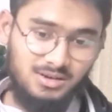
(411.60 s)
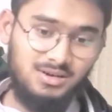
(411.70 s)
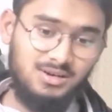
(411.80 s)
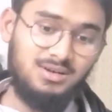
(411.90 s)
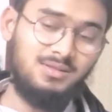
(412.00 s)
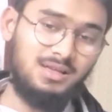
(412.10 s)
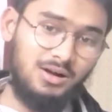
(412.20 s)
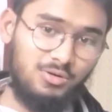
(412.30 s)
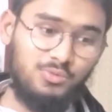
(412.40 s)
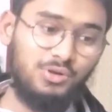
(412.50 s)

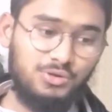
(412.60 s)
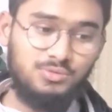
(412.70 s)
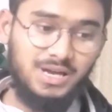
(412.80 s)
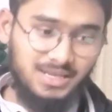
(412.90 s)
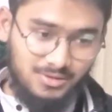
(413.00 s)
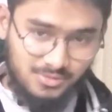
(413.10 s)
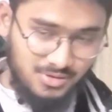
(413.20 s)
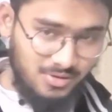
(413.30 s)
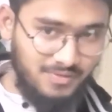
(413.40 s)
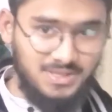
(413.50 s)
or want to get out
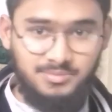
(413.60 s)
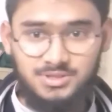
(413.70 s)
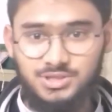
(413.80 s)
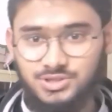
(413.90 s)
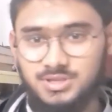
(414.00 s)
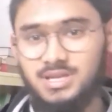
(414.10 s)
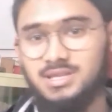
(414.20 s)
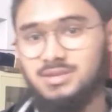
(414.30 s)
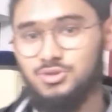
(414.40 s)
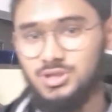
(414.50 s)
of his position
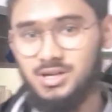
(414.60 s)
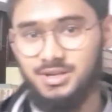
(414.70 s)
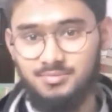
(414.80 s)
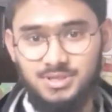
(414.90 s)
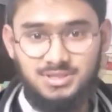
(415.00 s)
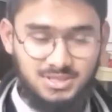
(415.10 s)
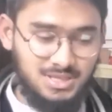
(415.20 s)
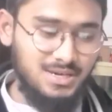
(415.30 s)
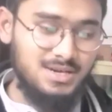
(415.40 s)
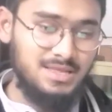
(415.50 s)
in the Musharakah business,
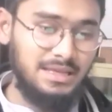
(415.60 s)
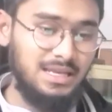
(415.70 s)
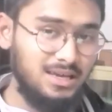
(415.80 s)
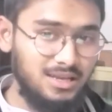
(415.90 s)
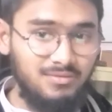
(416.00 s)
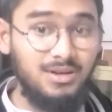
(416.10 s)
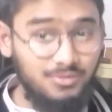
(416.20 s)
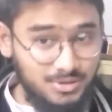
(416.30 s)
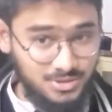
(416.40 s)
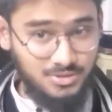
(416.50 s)
then he can give a
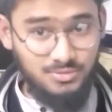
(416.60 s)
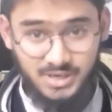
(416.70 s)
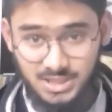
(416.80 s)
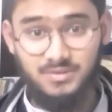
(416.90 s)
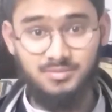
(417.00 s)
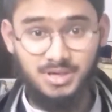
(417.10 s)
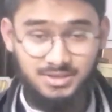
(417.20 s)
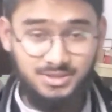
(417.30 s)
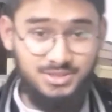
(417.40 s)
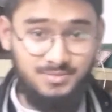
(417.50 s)
notice to the rest of the
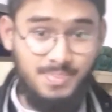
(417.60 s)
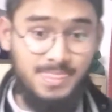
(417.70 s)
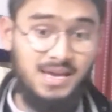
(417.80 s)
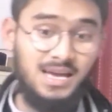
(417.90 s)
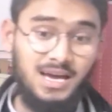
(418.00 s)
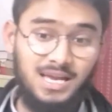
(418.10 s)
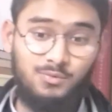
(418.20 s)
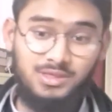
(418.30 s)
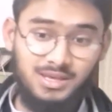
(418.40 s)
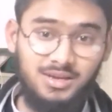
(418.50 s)
partners, and
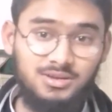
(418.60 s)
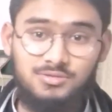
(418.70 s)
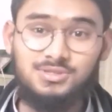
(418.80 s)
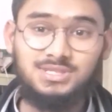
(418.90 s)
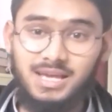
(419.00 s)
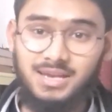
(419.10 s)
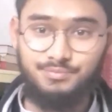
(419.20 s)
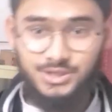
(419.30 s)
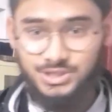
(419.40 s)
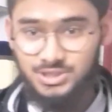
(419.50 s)
what they can do is they can
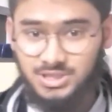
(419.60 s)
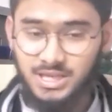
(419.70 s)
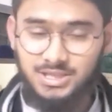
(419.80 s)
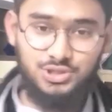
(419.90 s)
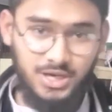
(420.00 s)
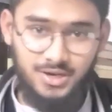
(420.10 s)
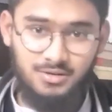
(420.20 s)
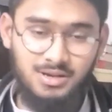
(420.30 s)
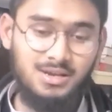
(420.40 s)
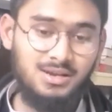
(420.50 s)
purchase his
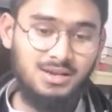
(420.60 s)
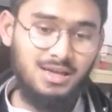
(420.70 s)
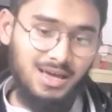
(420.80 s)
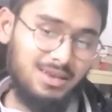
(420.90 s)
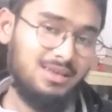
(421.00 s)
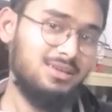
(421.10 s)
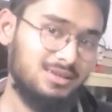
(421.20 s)
share, and he